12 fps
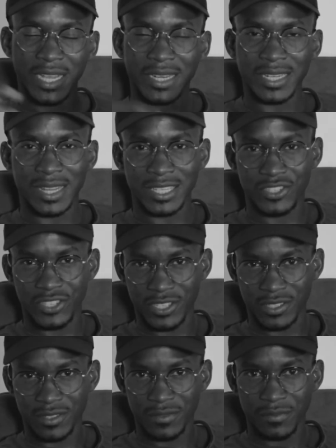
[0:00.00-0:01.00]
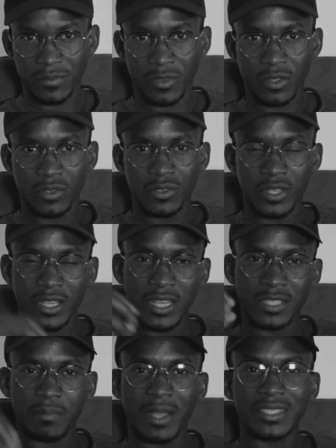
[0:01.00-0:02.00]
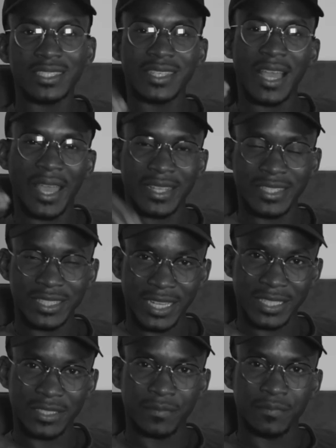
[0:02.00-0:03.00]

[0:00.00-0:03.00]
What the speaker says: another cheese. In as much as they are hesitant,